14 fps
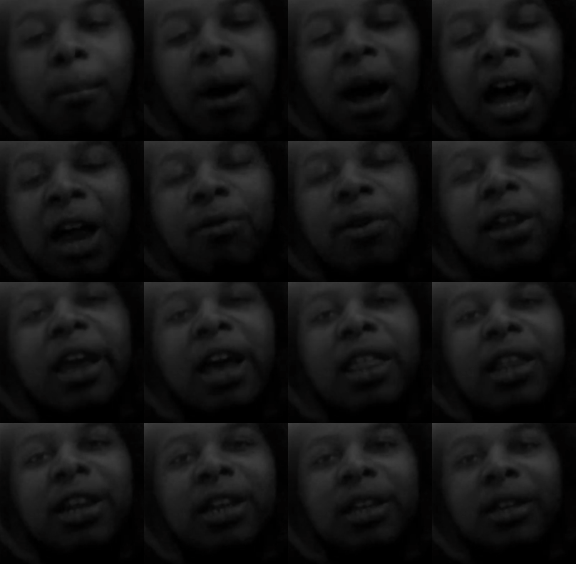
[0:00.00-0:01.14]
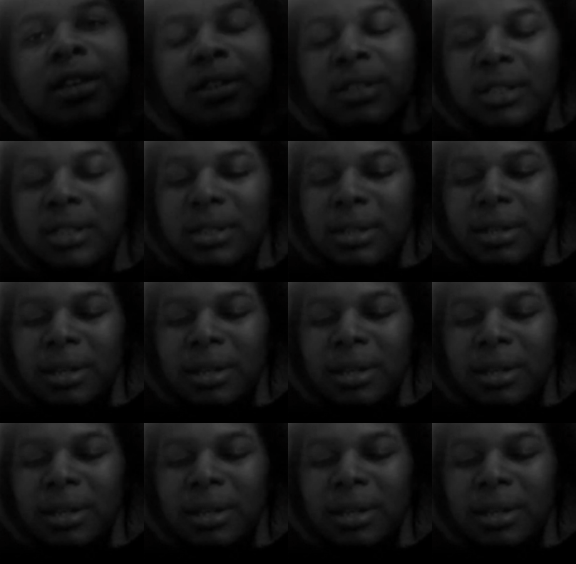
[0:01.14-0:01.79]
my reality is